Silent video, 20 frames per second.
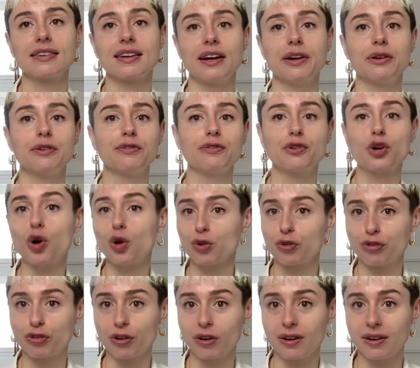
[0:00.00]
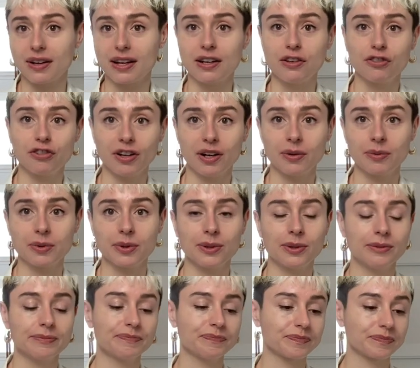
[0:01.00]
kind of culture in
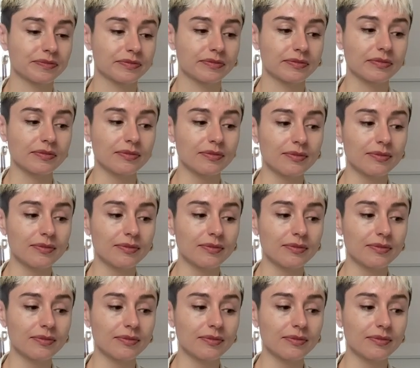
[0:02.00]
general,